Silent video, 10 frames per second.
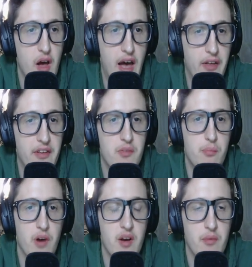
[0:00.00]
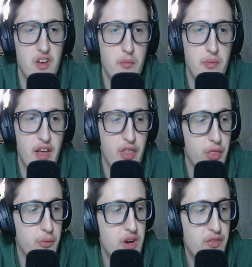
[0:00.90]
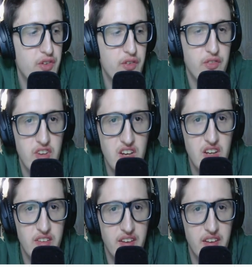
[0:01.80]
Alex Bregman to be at 315.